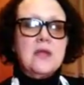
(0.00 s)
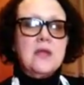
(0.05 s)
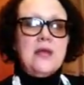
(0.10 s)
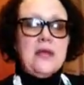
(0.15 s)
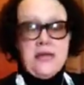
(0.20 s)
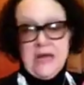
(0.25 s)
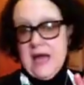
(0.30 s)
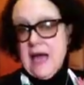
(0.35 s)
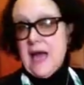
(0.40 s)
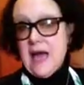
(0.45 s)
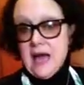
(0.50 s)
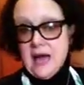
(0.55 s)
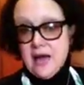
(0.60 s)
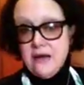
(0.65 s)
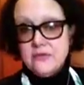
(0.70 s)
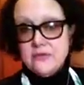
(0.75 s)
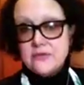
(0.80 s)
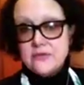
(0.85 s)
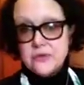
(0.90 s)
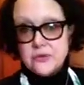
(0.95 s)
in
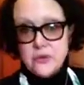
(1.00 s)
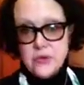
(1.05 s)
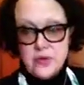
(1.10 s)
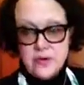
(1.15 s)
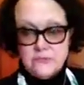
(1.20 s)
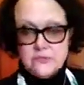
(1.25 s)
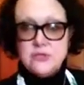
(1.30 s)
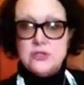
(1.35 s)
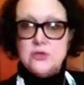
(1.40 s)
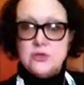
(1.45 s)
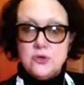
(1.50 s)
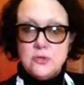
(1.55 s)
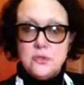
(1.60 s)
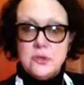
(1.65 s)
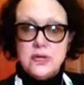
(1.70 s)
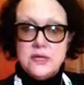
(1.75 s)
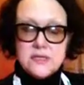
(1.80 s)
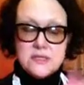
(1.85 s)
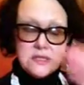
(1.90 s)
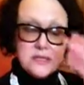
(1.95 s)
half, so you have 2
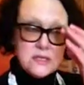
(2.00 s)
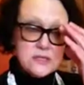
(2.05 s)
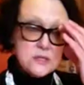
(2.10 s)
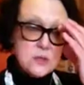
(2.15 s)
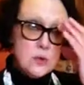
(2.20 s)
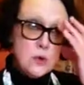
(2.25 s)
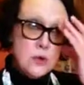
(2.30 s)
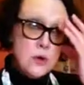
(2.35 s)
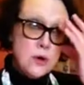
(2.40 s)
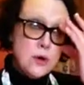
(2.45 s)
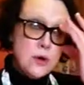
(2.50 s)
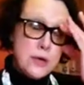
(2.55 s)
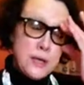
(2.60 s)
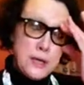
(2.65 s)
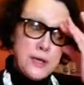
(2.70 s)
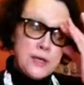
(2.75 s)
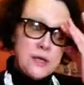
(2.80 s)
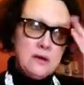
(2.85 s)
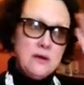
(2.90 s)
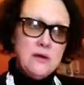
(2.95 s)
pizzas, or
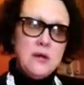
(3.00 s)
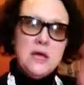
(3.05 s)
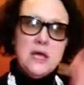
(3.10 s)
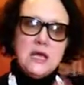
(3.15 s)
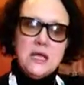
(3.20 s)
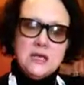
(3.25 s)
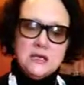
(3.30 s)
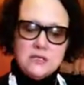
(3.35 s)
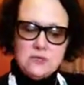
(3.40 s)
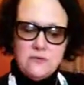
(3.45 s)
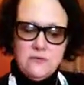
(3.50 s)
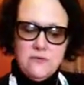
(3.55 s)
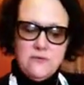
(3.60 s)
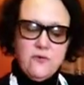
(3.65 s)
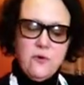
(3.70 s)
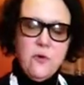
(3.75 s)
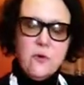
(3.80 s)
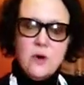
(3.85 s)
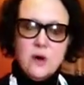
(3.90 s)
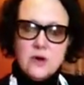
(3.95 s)
into
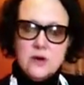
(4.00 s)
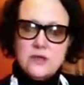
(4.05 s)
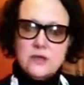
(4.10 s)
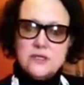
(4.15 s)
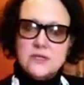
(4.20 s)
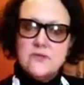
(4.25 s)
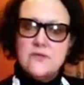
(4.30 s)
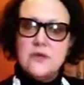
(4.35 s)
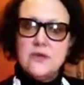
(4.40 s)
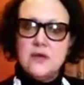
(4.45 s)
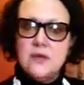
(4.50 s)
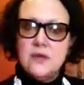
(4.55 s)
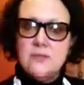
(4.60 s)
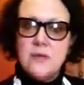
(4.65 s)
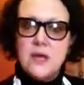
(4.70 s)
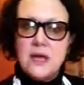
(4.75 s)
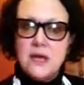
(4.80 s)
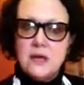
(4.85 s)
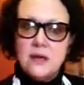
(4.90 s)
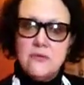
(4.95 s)
4s if you're going to
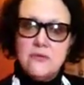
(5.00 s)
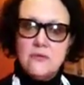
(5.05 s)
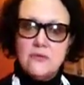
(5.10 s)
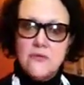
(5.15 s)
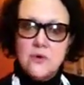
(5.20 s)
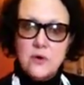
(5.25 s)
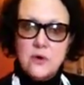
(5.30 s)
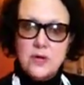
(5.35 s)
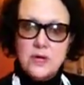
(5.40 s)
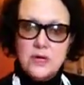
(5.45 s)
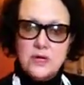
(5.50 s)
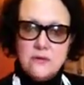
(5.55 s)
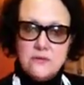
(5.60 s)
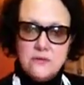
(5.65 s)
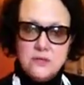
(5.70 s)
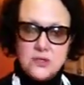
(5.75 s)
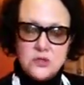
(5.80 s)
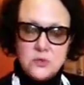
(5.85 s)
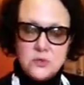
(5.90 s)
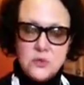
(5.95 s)
make 4
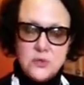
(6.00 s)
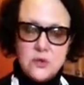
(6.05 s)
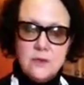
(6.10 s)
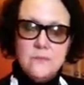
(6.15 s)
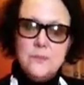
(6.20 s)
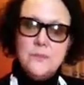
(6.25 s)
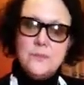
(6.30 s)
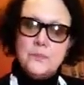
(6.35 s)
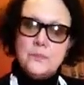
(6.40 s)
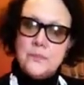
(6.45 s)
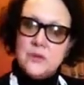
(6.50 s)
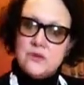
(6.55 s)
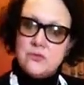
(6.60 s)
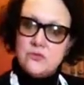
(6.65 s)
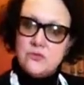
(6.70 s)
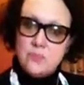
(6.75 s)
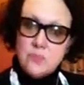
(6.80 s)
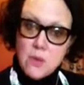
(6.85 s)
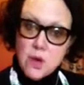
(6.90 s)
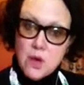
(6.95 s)
individual
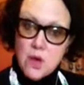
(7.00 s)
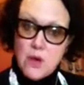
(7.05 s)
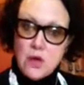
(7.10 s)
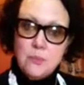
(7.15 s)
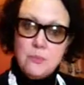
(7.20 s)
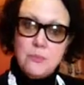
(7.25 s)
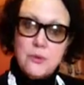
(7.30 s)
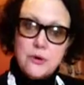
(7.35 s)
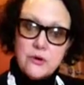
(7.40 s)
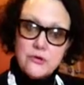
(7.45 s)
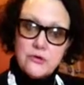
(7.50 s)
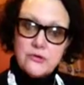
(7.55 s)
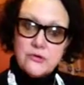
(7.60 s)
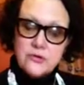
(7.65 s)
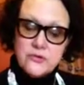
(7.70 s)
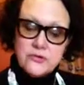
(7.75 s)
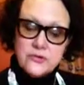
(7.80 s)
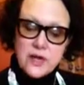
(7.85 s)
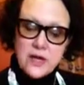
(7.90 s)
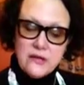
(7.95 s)
small
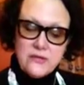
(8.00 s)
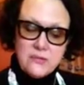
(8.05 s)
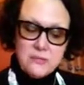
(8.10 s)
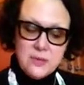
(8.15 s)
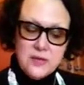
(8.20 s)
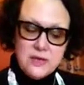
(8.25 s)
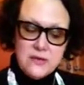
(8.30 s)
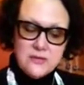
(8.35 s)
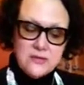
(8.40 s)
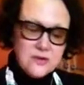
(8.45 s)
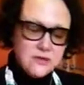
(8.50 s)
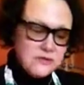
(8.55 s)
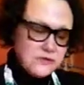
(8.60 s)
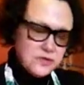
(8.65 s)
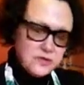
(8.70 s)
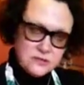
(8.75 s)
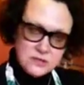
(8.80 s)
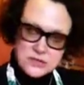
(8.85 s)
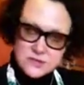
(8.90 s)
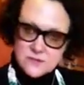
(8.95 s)
personal sized pizzas,
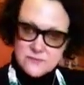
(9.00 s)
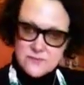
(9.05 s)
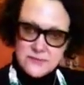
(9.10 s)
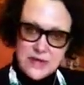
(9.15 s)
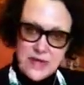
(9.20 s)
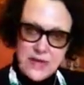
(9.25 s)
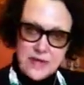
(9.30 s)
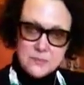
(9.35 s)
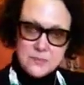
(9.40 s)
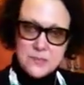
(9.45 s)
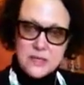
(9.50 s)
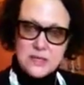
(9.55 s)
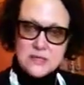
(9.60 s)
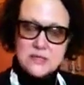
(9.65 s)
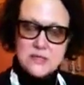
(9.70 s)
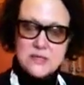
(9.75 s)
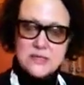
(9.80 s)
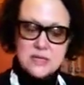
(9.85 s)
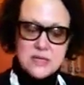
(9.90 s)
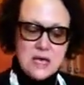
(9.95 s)
just flat
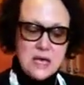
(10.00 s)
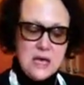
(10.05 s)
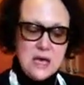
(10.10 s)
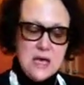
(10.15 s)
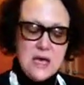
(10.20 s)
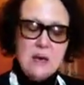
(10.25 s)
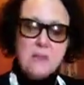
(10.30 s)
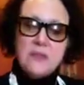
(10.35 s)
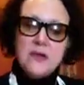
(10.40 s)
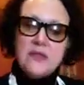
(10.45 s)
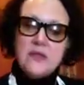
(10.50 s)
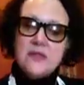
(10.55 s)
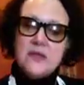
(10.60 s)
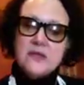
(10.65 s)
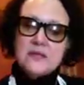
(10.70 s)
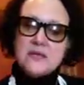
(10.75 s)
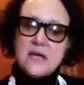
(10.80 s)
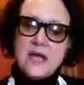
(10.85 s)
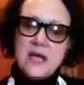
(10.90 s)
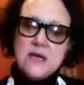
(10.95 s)
pizzas. But in
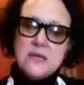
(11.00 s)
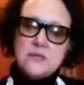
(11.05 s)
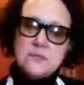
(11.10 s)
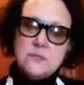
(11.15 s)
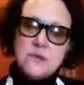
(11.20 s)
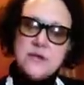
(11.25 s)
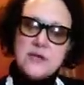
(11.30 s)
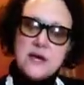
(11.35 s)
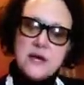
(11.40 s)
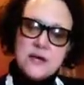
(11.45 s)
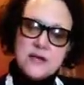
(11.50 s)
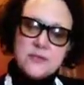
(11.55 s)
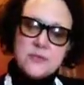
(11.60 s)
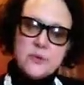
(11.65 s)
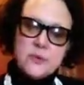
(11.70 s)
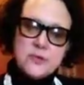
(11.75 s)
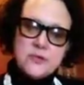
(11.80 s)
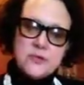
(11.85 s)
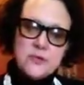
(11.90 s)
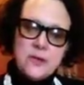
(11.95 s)
this case, because
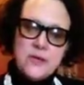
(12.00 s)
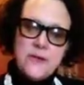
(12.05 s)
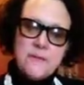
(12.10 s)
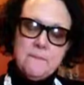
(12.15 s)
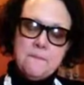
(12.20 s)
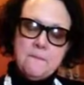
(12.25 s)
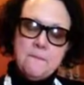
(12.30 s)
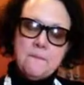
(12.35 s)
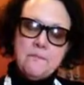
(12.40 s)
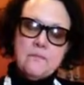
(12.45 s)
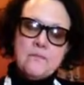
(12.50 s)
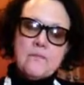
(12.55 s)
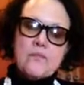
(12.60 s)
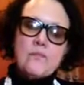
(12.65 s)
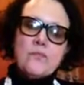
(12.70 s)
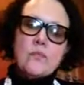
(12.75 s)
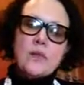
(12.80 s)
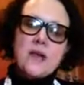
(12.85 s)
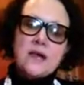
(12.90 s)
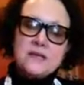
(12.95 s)
we're doing
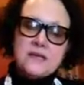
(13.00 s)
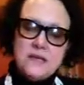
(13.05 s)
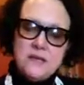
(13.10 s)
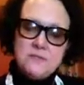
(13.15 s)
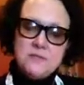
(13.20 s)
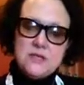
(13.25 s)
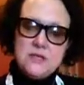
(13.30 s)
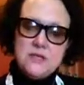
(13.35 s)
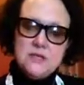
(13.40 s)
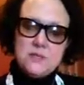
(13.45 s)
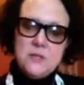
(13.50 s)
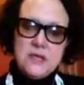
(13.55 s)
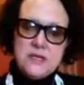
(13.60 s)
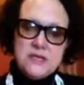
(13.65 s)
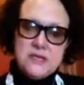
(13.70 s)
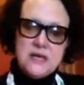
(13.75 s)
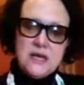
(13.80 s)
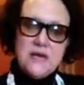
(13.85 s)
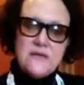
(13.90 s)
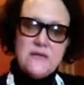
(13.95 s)
a deep dish
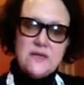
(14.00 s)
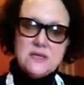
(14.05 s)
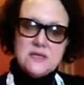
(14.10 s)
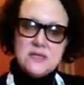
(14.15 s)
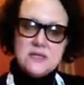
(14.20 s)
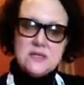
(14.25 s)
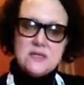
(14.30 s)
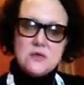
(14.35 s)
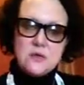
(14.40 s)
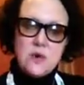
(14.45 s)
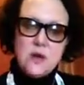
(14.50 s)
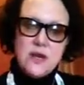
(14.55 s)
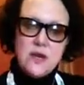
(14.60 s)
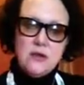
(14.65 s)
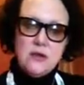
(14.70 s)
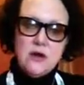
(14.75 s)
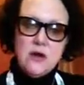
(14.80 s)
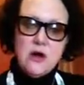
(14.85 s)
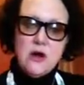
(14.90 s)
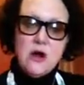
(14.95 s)
pizza, and this is quite a
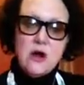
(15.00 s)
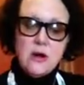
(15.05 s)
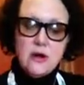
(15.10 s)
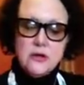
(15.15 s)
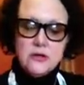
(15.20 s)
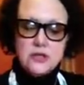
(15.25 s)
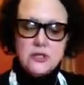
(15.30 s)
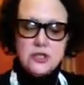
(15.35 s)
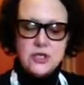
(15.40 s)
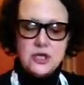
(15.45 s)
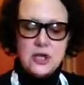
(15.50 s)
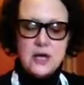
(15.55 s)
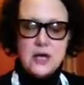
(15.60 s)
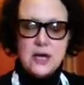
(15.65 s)
large